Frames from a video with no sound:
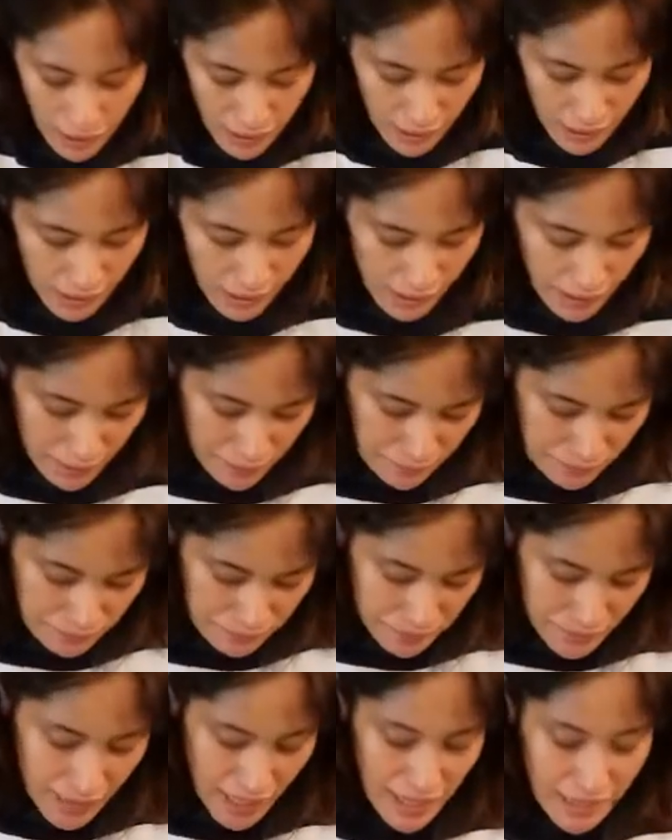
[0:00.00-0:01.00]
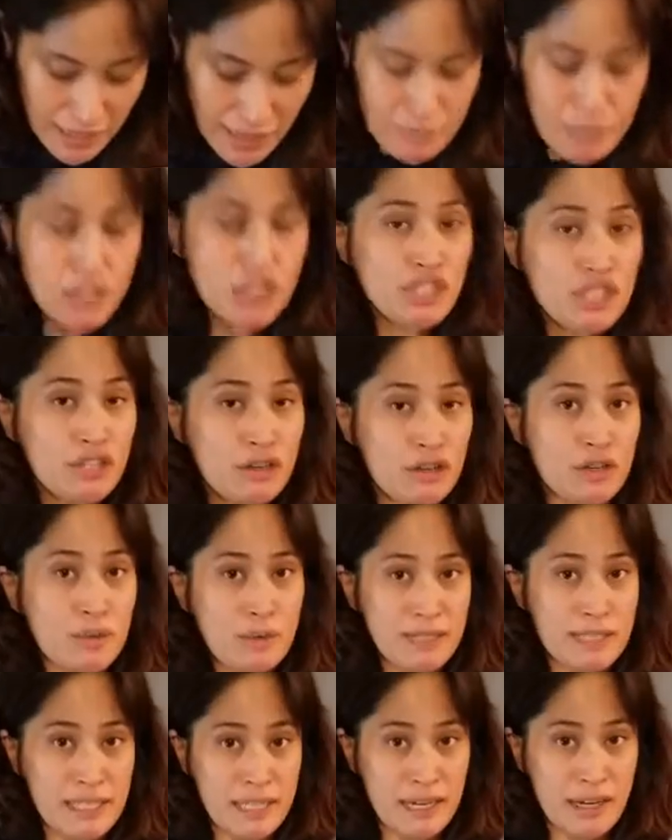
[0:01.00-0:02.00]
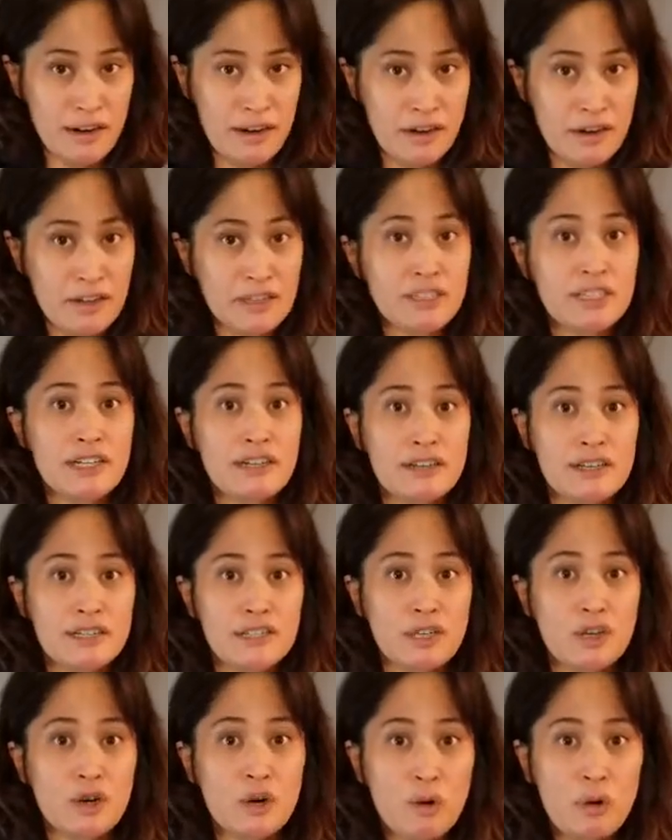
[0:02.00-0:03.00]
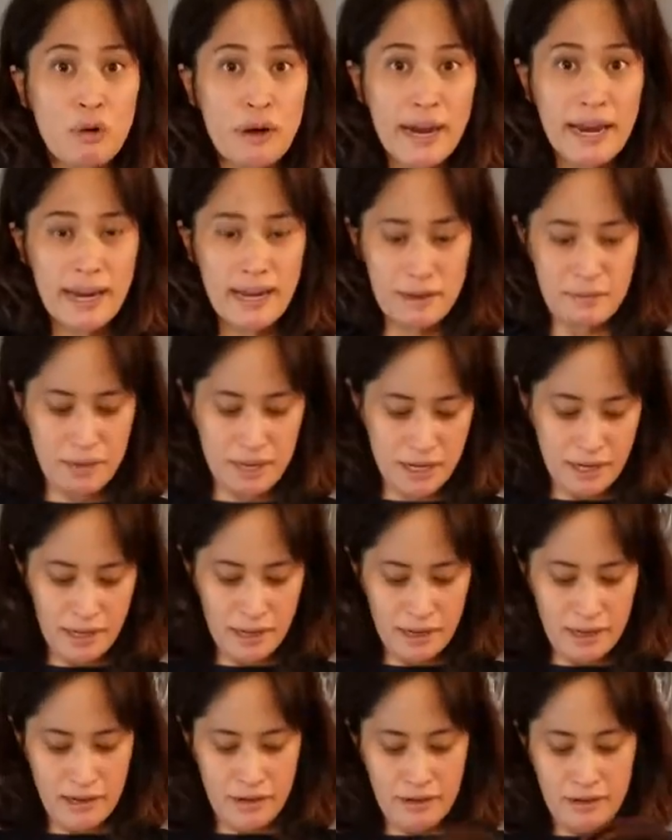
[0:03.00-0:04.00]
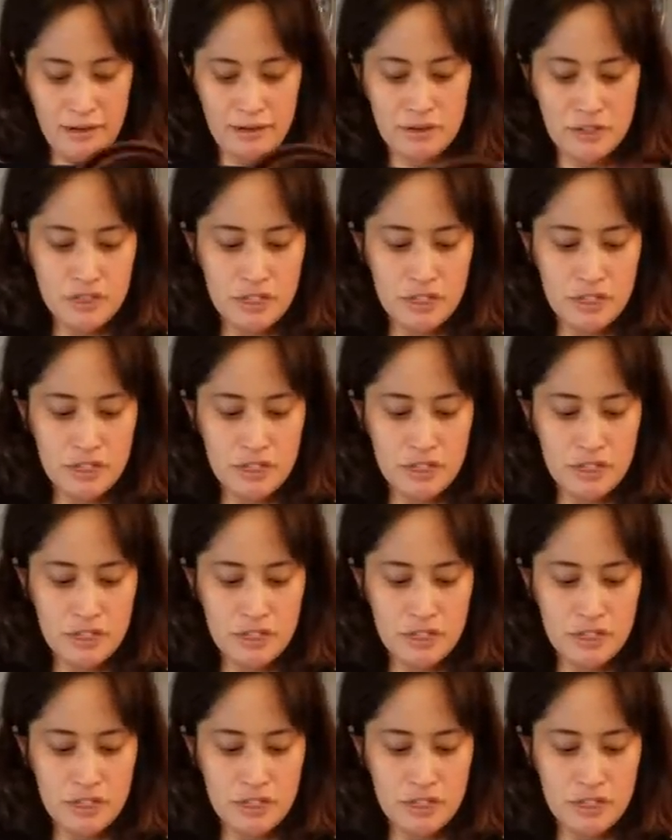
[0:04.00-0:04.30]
And let me show you what's in here because there is quite a bit in here.